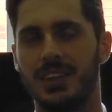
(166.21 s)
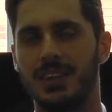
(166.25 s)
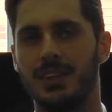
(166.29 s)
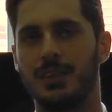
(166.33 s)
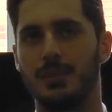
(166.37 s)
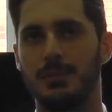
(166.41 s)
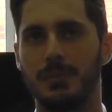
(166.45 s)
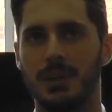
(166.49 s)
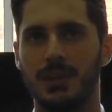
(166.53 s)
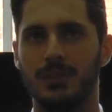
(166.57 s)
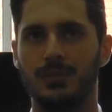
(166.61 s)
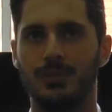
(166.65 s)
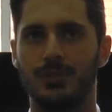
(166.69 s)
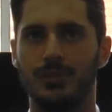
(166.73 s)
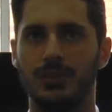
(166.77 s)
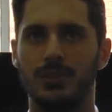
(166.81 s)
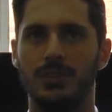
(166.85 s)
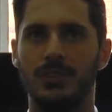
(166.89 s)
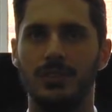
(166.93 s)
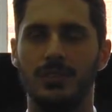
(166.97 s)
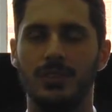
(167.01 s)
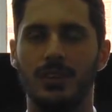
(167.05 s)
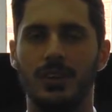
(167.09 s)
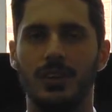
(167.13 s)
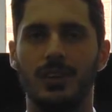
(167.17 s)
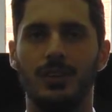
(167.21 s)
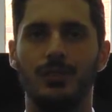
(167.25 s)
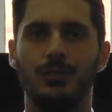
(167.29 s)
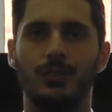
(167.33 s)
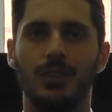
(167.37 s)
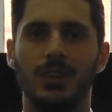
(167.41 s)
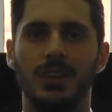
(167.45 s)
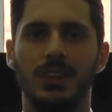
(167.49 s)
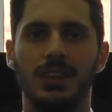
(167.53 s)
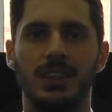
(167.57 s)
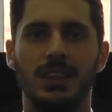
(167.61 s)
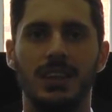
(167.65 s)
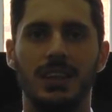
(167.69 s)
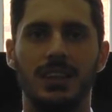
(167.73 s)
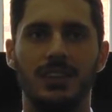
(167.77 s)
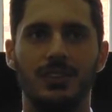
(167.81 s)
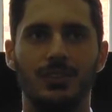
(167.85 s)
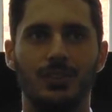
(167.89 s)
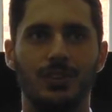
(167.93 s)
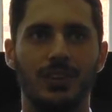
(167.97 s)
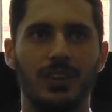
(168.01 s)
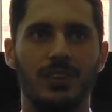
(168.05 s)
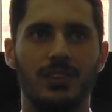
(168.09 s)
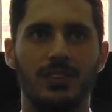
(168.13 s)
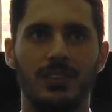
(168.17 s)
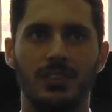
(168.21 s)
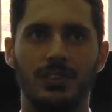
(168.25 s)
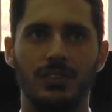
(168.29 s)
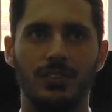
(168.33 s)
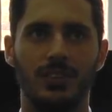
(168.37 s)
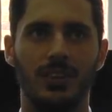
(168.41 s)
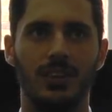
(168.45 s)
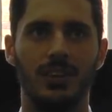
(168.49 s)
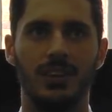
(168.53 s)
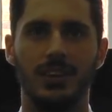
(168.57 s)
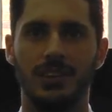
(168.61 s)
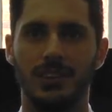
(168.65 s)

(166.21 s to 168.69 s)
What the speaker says: It can make for a really interesting shot.